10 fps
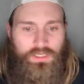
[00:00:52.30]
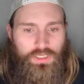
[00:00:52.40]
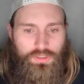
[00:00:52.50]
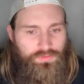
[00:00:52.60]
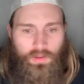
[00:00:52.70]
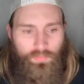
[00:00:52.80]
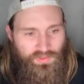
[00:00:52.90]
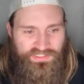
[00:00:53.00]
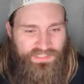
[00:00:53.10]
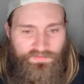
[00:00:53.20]
number
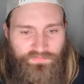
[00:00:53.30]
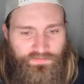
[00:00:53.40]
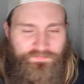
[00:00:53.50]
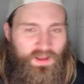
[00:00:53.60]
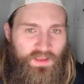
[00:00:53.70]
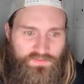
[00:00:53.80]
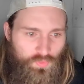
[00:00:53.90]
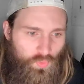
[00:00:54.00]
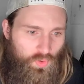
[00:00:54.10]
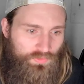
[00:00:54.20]
75 in
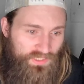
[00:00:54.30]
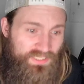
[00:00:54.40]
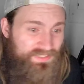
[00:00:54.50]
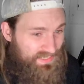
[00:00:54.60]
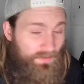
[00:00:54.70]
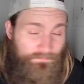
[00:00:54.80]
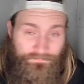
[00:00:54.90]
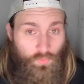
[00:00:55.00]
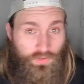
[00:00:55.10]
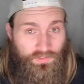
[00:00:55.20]
the world. He's top
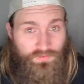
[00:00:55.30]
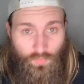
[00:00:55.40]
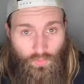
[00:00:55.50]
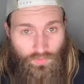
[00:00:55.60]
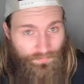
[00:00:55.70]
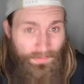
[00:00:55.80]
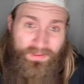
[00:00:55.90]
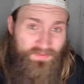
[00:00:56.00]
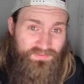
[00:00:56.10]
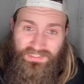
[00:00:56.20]
40 in the world, maybe
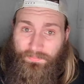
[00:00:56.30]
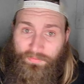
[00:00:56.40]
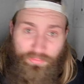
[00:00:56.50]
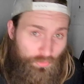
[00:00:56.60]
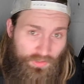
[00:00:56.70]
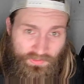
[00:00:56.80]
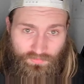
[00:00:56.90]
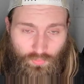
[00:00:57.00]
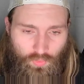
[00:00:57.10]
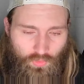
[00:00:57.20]
even top 30 in
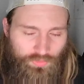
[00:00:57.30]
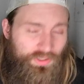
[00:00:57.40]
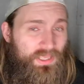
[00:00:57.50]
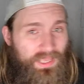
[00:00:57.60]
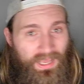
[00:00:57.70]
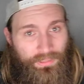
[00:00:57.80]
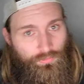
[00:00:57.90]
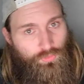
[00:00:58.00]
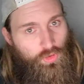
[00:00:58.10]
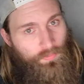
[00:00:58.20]
the world. I
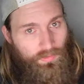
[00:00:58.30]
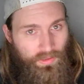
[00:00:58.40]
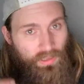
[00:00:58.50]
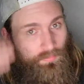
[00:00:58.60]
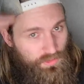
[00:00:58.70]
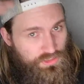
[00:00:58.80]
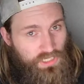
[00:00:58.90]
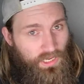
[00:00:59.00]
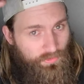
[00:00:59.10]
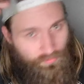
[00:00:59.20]
don't know about how much
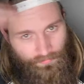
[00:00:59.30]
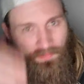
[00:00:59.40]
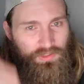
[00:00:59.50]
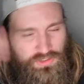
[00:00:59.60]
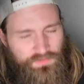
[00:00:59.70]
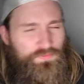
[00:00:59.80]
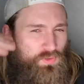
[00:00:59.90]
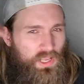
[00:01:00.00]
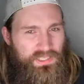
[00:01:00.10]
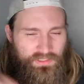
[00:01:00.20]
higher. Maybe there's a few
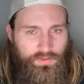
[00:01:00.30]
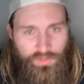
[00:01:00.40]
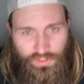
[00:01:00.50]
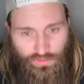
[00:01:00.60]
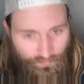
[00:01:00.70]
guys in there he could